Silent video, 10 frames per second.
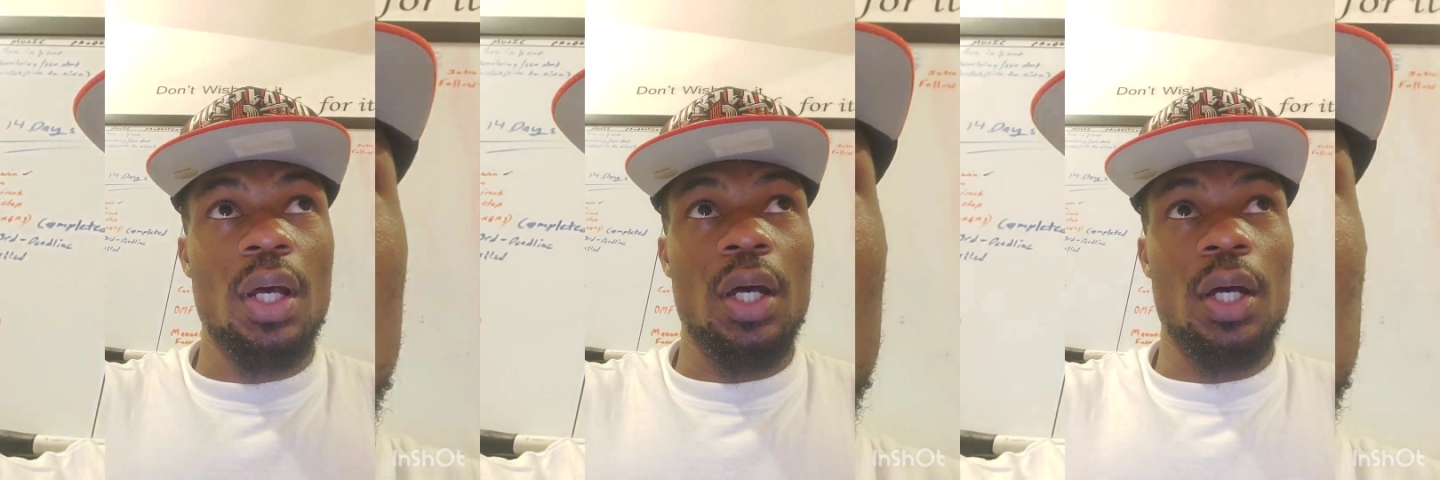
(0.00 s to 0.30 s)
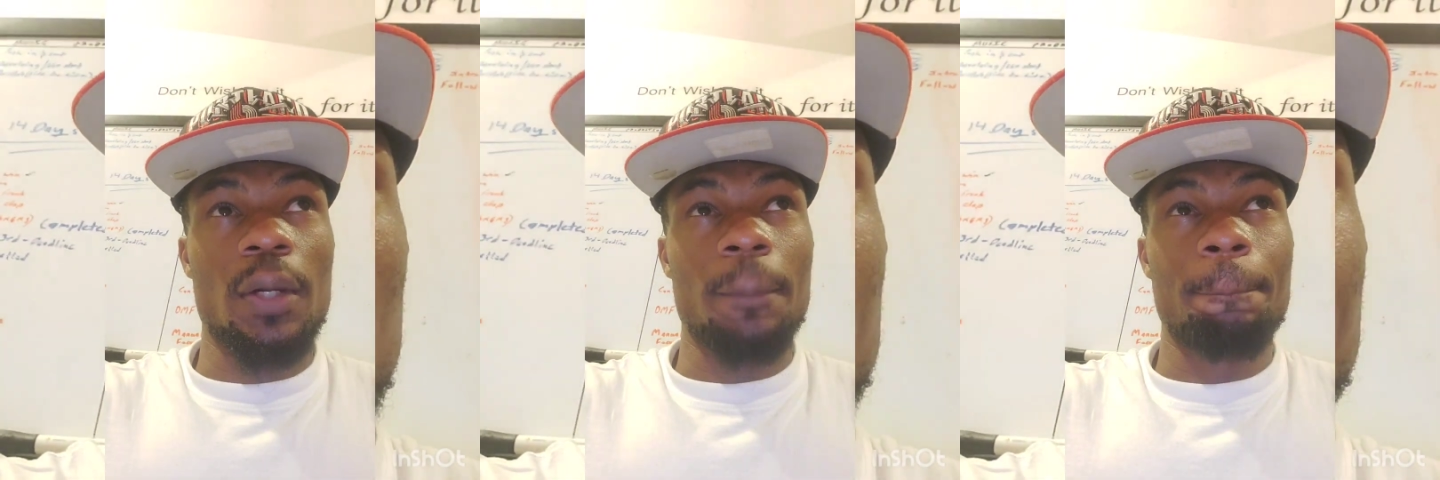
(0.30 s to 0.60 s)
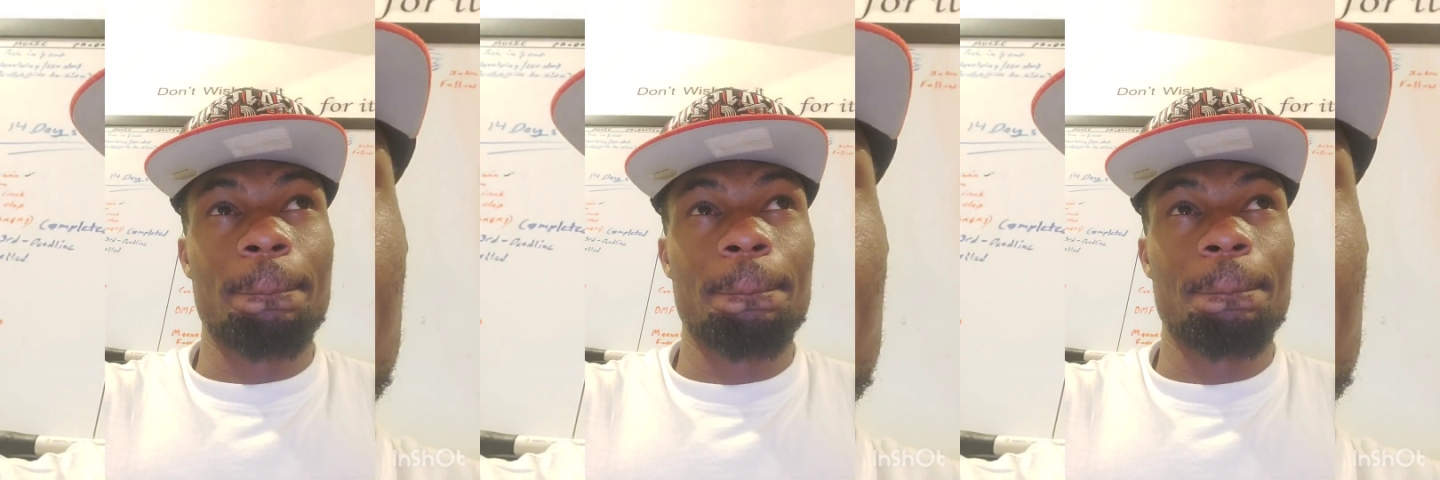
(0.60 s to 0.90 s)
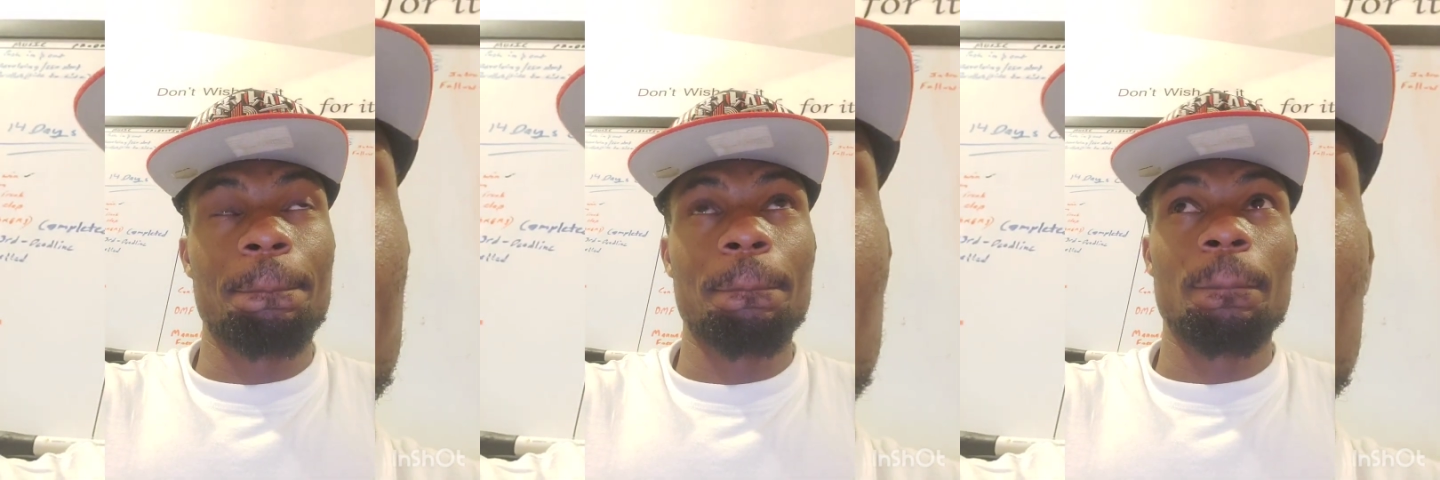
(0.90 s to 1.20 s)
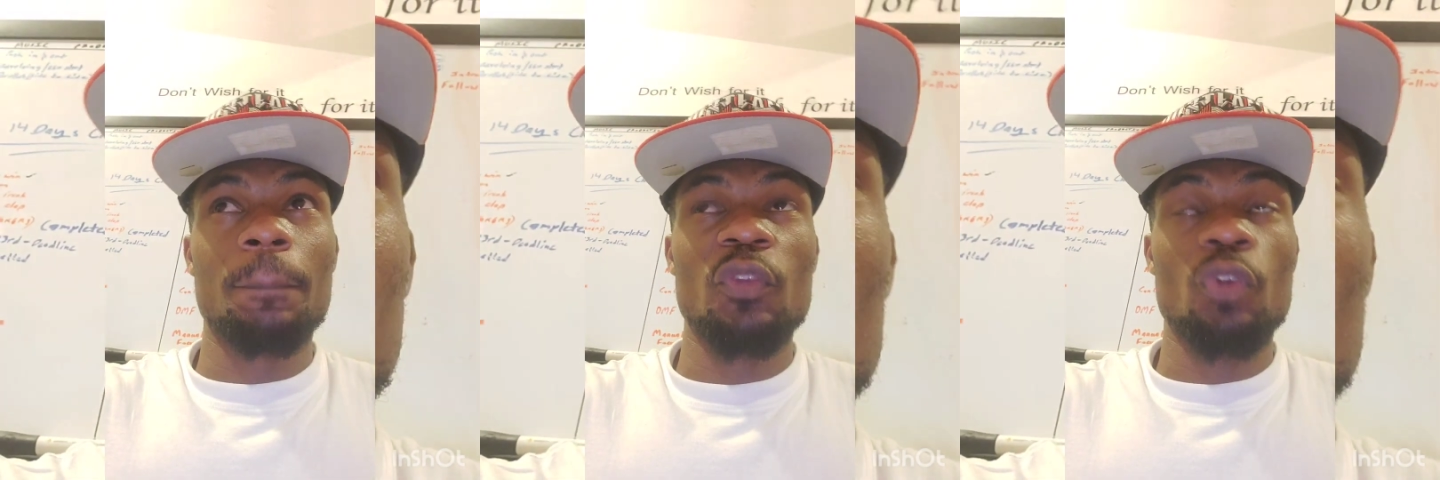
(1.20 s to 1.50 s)
Um,
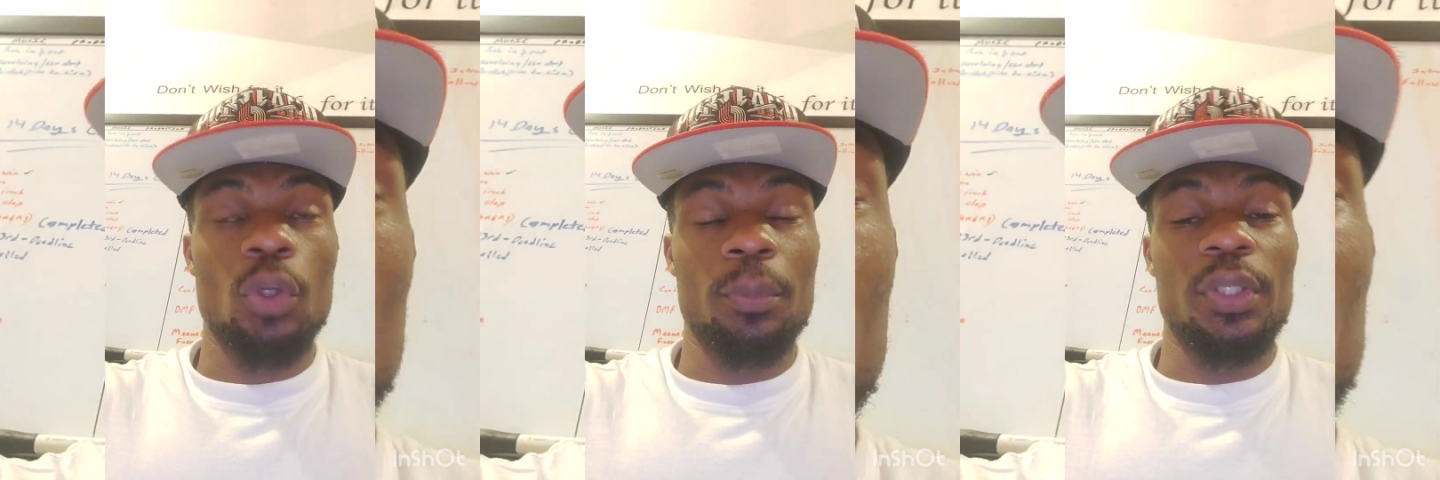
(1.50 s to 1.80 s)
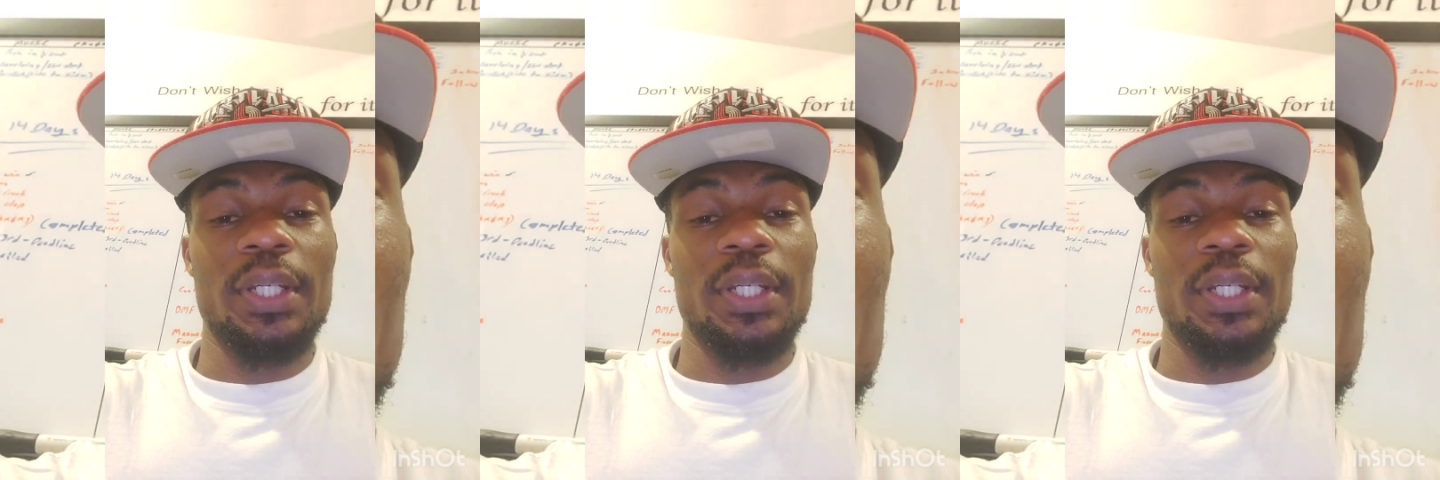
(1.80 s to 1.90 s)
Sorry about